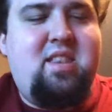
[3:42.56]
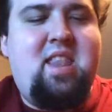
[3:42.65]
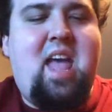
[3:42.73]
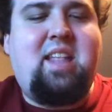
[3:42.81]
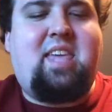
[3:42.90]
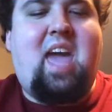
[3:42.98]
a
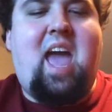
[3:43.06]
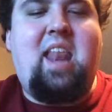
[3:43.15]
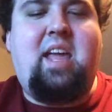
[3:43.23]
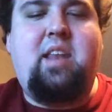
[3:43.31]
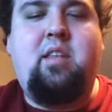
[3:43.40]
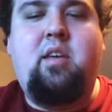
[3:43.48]
net
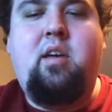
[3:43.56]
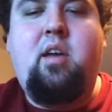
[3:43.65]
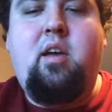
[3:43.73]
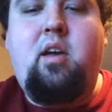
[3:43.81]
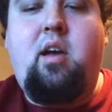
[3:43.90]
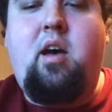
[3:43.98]
cannon
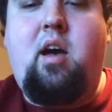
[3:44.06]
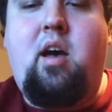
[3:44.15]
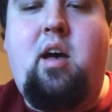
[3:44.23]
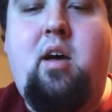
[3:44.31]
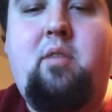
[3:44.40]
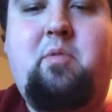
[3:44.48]

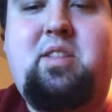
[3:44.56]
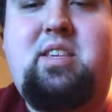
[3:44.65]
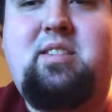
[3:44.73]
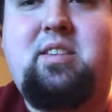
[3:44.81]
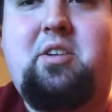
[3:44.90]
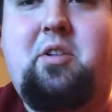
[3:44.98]
uh, with
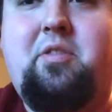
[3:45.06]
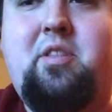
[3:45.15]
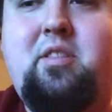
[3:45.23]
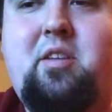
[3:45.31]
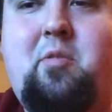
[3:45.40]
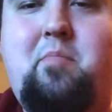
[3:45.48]
these little the
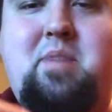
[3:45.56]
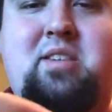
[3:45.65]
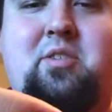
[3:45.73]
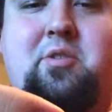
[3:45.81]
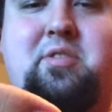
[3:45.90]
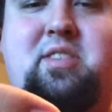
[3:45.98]
little
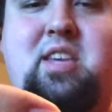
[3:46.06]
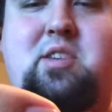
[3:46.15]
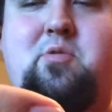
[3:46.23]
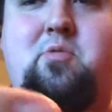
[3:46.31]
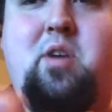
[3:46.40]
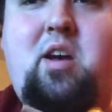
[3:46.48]
missiles that
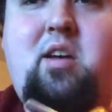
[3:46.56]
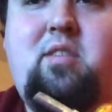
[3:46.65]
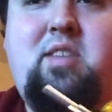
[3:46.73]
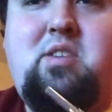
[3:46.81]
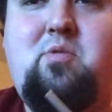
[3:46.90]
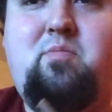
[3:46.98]
you uh,
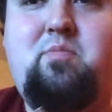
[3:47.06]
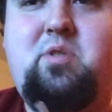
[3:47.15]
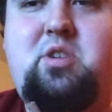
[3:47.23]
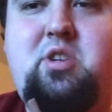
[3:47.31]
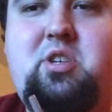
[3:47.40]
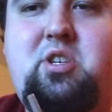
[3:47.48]
that you
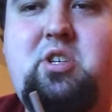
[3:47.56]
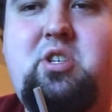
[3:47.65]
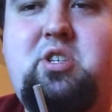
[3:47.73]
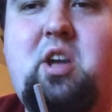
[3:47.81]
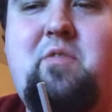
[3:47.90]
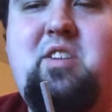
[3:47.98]
sh-
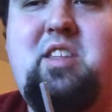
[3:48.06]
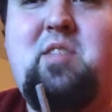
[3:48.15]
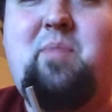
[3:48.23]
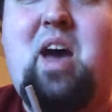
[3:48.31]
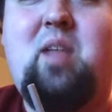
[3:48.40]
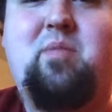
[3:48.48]
shove into
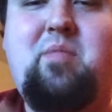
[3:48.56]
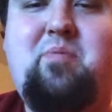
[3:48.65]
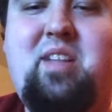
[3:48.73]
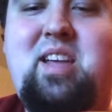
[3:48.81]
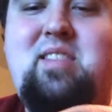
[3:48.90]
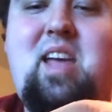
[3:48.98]
the bottom of the
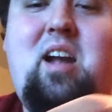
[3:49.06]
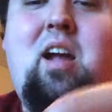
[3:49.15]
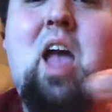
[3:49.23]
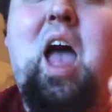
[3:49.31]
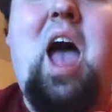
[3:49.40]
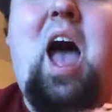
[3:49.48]
plane there.
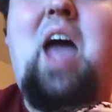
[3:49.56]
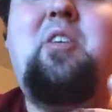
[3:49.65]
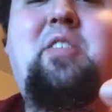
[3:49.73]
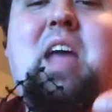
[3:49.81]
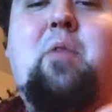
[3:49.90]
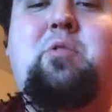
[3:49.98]
I
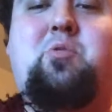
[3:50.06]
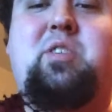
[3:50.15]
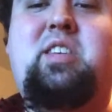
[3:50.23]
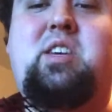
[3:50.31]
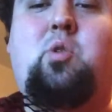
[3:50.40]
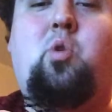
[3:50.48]
thought that was
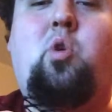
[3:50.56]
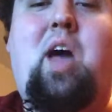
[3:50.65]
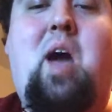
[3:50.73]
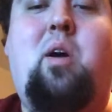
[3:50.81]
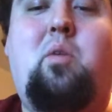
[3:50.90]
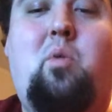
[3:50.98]
really cool
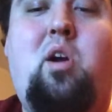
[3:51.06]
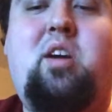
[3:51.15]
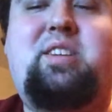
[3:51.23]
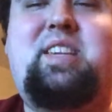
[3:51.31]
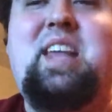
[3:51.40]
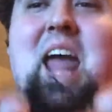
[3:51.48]
how it
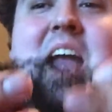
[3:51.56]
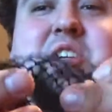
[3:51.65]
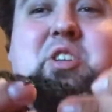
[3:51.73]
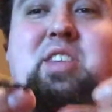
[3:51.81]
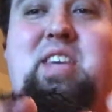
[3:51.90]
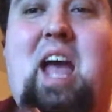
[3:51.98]
works. It
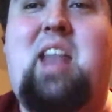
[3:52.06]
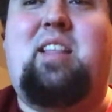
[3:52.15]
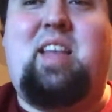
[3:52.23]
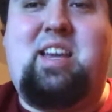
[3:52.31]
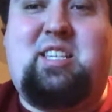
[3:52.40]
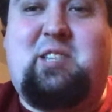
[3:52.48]
actually kind
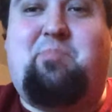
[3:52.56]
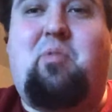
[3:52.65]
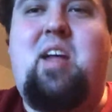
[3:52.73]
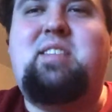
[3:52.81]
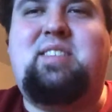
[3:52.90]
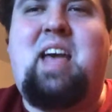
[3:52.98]
of like
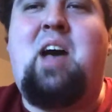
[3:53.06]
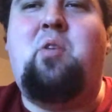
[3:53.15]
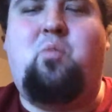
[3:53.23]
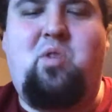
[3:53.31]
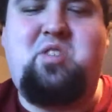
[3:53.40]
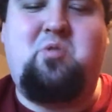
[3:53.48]
spreads
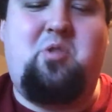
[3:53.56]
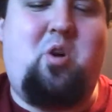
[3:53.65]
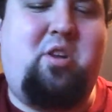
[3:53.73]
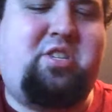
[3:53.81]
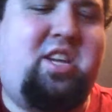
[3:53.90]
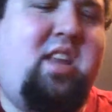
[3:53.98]
out when you
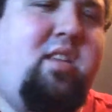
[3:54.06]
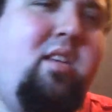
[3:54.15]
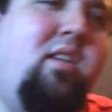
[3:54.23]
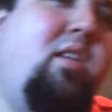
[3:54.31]
launch it,